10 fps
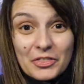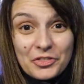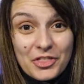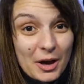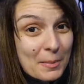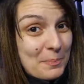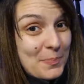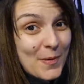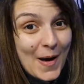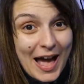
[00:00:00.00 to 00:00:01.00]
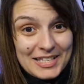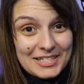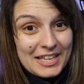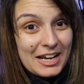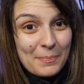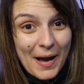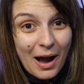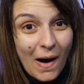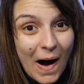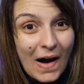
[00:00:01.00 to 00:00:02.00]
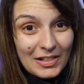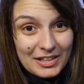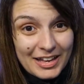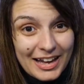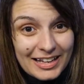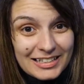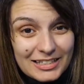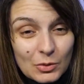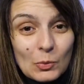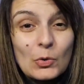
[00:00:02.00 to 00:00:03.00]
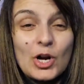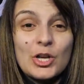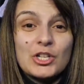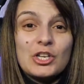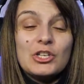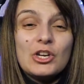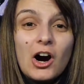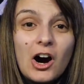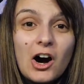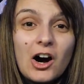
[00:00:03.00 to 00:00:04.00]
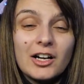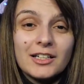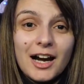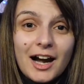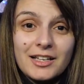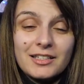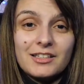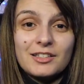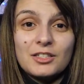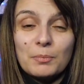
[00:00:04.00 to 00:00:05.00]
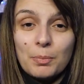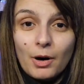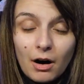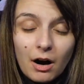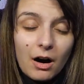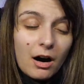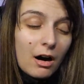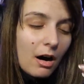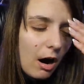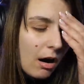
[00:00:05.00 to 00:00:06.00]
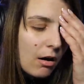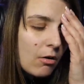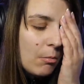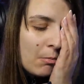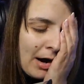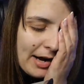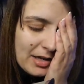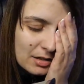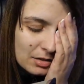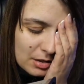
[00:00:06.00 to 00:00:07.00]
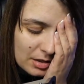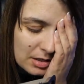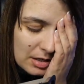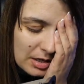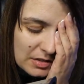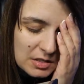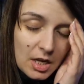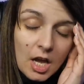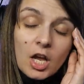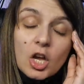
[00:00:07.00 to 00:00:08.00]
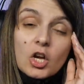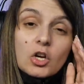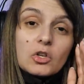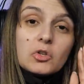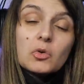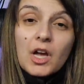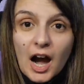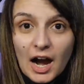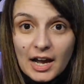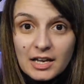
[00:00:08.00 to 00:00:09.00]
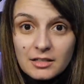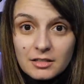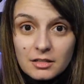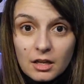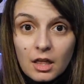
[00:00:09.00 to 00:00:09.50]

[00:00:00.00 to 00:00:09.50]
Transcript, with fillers: the best thing about all of this was your guys' support. Oh my goodness. You guys,